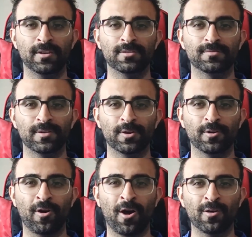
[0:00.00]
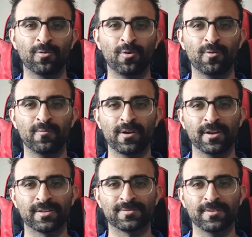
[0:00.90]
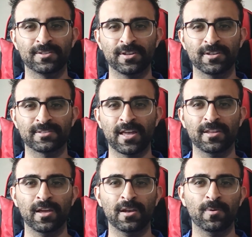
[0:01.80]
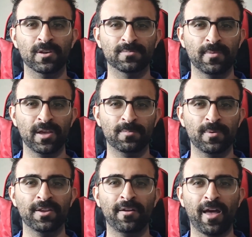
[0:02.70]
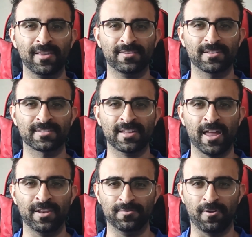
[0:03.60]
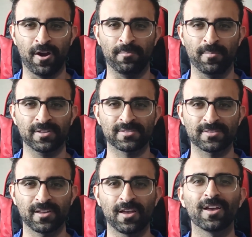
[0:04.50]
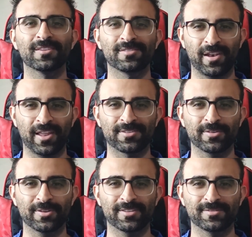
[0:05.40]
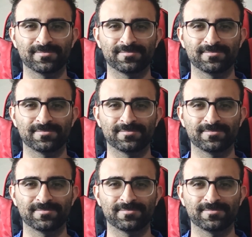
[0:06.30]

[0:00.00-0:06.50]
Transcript: In this video, I'll go over its features that help us make better assets and environments. So let's do it.